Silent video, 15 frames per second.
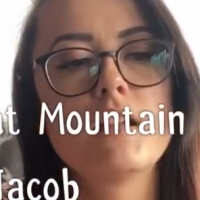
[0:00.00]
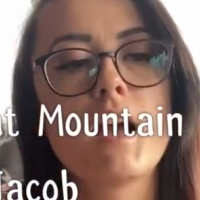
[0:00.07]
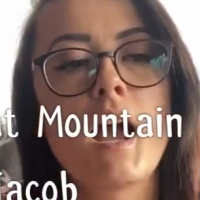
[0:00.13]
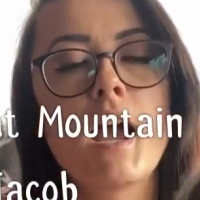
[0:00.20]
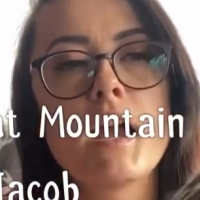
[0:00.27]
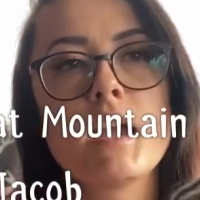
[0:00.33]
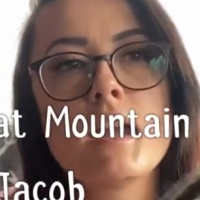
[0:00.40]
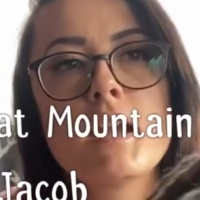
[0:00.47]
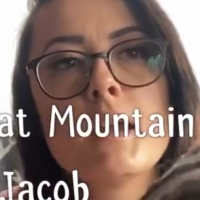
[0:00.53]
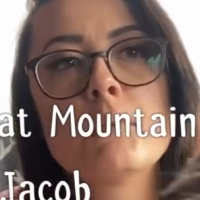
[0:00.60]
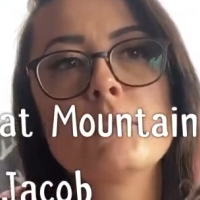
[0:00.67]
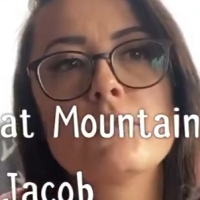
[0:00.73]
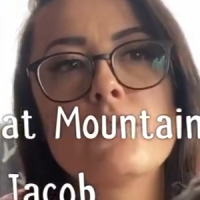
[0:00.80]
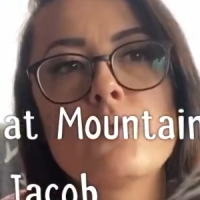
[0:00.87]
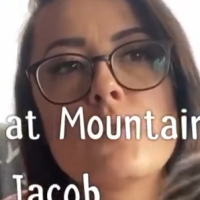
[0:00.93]
I
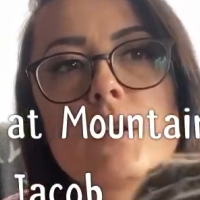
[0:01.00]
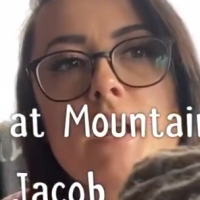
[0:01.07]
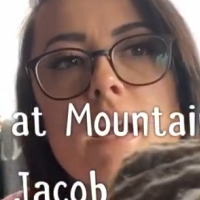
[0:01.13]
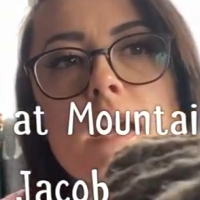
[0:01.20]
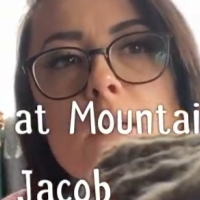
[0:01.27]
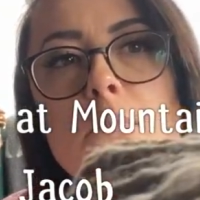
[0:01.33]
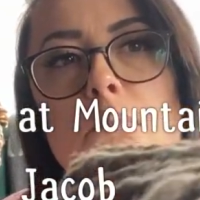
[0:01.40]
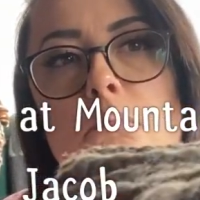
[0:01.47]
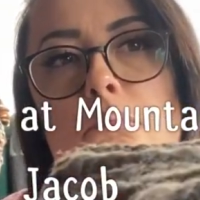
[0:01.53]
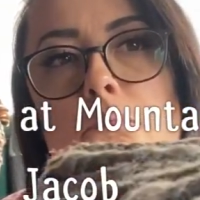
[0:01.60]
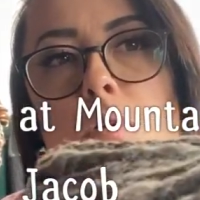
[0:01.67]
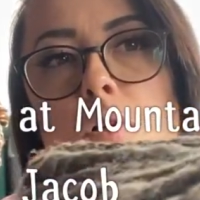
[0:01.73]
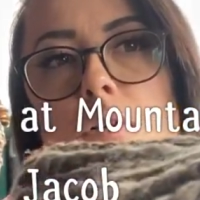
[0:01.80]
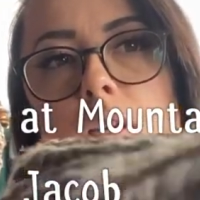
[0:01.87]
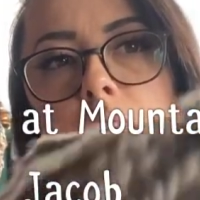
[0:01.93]
aimed for a
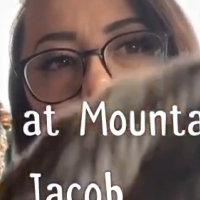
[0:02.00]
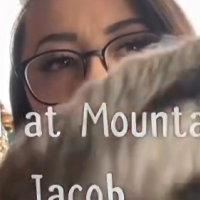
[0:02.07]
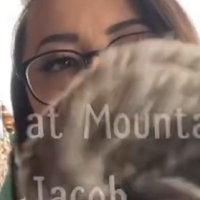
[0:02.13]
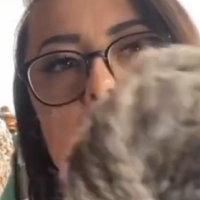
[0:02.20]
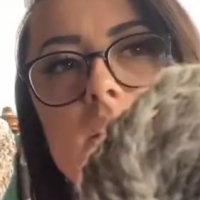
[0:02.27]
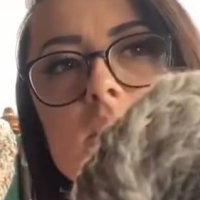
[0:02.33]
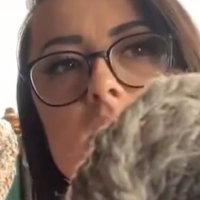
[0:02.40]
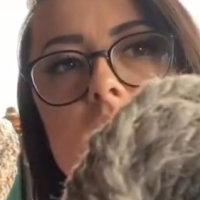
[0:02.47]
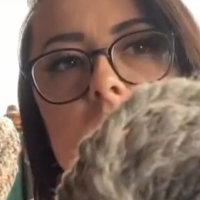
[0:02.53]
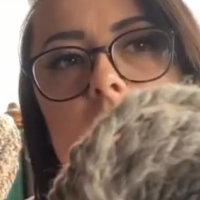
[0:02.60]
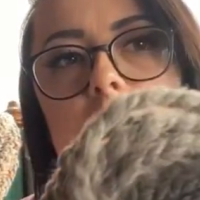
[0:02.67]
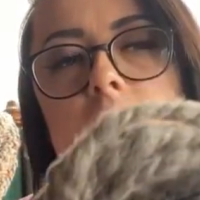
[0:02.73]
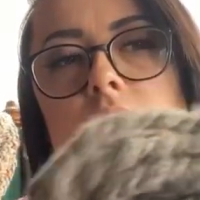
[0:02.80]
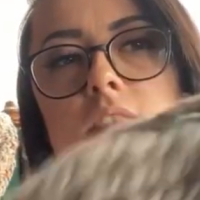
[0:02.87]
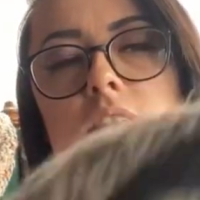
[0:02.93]
bulky weight,
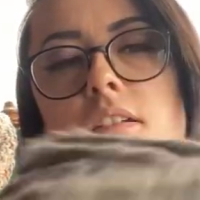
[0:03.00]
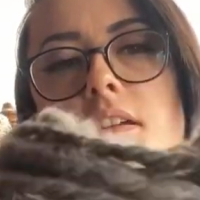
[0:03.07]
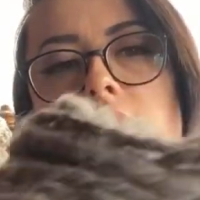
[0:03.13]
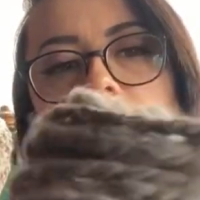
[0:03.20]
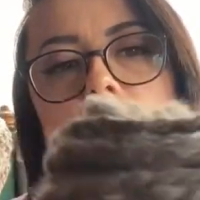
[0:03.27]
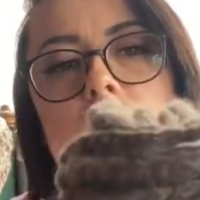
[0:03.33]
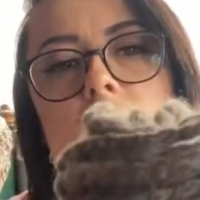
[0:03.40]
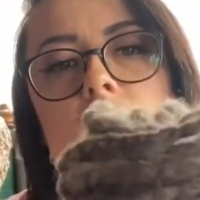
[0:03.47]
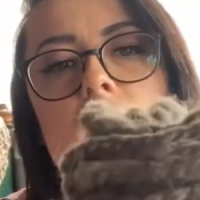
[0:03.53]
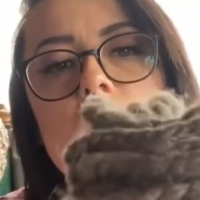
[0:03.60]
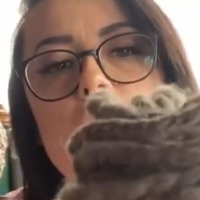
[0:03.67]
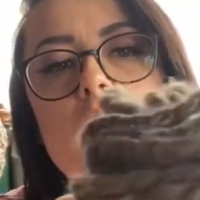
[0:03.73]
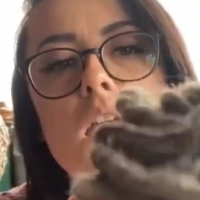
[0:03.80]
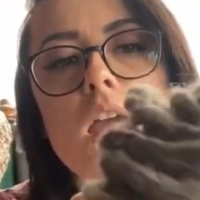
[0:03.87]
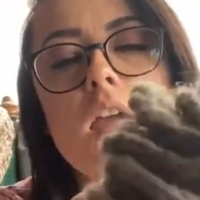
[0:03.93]

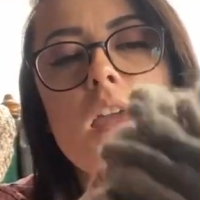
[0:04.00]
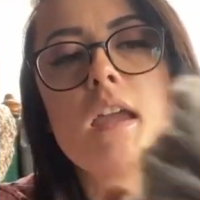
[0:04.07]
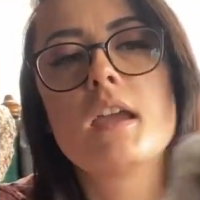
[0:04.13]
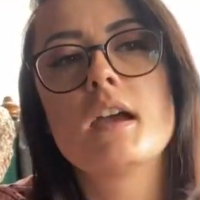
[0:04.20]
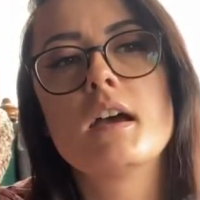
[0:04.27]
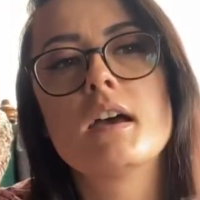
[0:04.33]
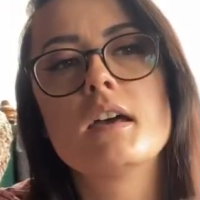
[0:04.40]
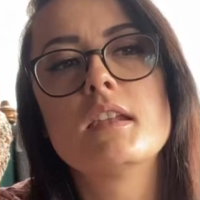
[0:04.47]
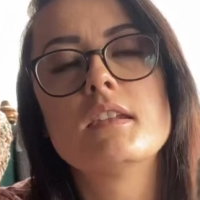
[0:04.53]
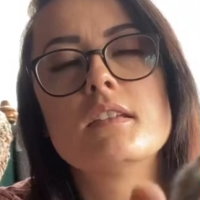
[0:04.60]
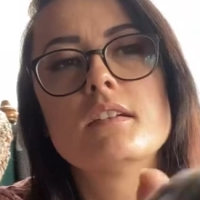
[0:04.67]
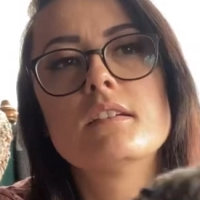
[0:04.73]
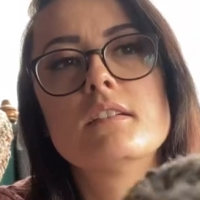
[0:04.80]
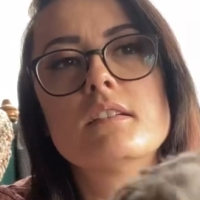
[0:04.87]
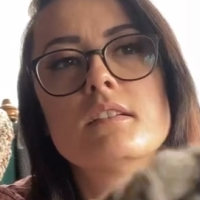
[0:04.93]
and
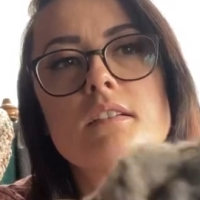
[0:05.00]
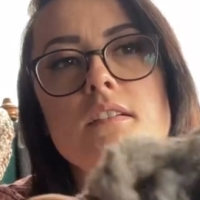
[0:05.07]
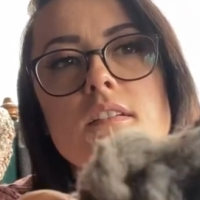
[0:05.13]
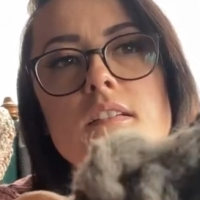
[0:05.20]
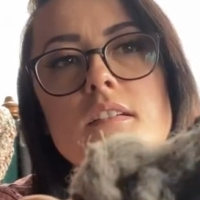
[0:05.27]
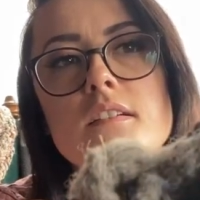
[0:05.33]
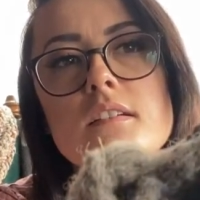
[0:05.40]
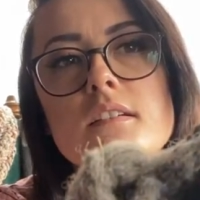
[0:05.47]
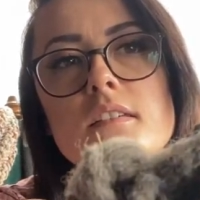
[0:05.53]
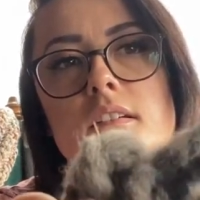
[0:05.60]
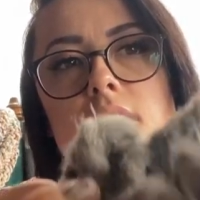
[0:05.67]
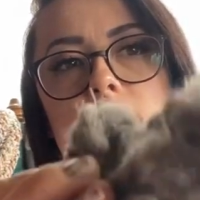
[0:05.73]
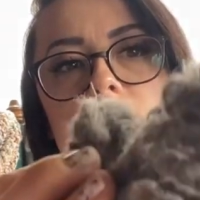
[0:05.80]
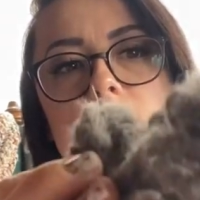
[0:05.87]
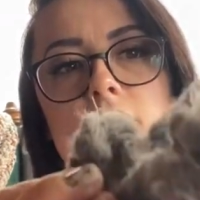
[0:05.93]

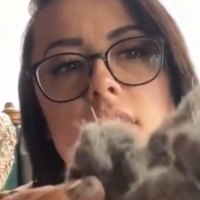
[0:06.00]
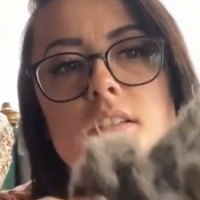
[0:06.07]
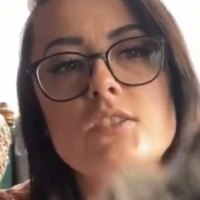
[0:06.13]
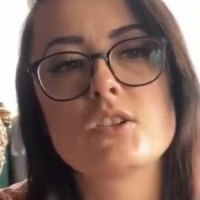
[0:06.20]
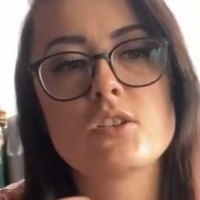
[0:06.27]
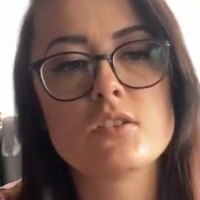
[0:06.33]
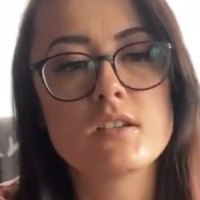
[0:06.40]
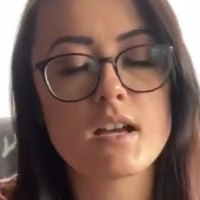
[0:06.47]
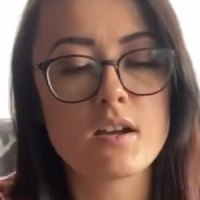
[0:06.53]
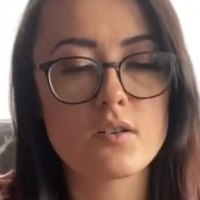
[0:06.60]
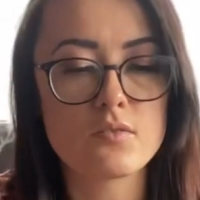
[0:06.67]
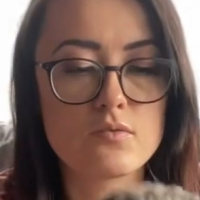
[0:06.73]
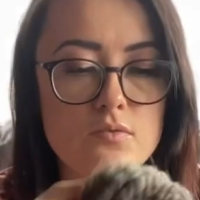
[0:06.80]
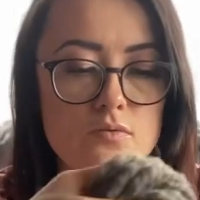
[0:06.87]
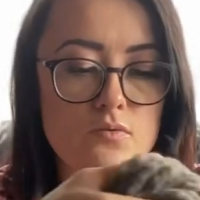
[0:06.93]
it turned
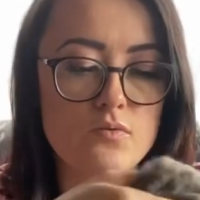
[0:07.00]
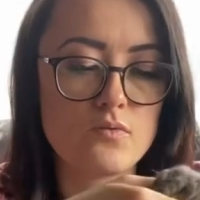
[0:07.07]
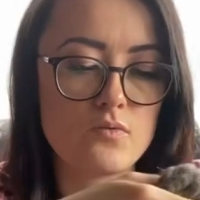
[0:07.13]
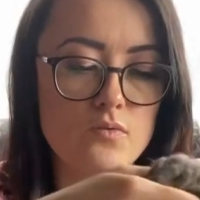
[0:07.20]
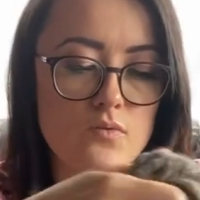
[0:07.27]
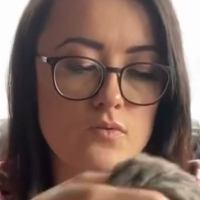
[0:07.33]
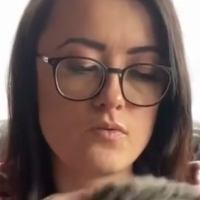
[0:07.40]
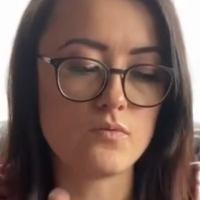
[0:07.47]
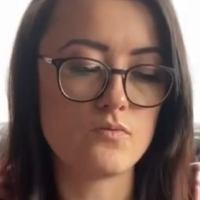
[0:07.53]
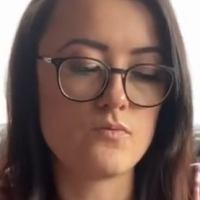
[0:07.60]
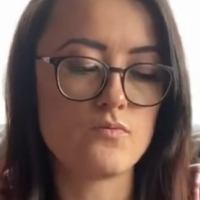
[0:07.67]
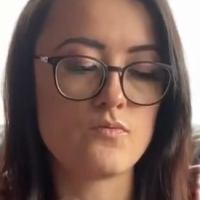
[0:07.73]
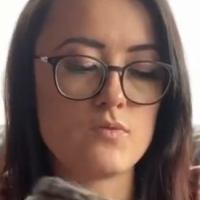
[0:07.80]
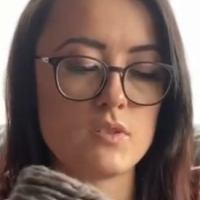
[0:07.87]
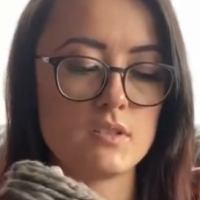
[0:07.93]
out
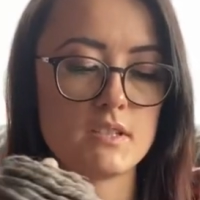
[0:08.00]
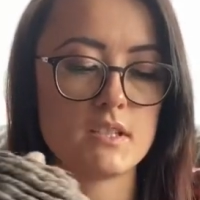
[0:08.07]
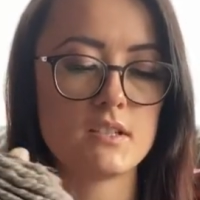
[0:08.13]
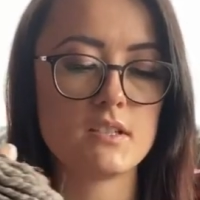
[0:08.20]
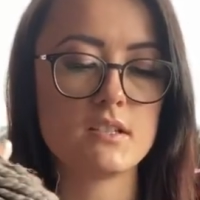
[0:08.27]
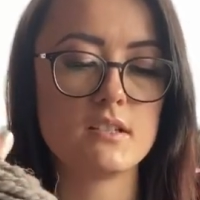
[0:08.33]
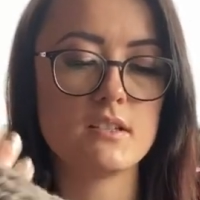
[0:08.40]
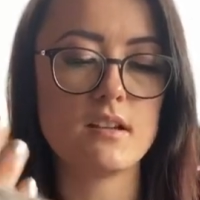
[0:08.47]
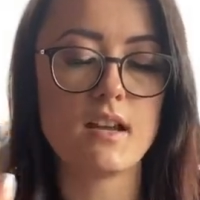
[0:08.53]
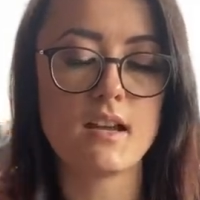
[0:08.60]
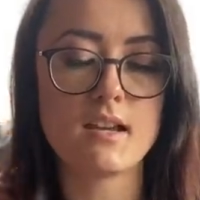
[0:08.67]
really good.